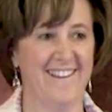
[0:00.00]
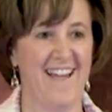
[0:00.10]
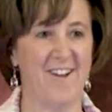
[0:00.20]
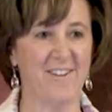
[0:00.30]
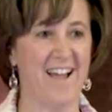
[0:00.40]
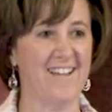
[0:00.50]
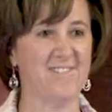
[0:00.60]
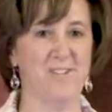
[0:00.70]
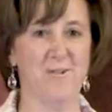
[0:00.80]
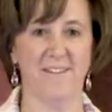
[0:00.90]
How you guys
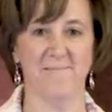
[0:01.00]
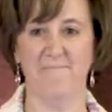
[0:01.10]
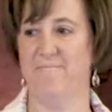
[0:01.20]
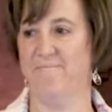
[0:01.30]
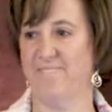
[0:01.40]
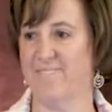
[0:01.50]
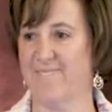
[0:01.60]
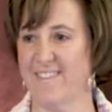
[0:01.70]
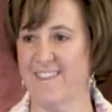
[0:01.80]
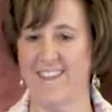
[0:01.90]
doing?
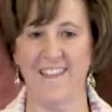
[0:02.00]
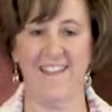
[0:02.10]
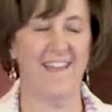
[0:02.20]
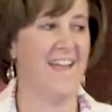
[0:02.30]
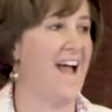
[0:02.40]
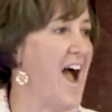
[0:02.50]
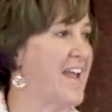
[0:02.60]
I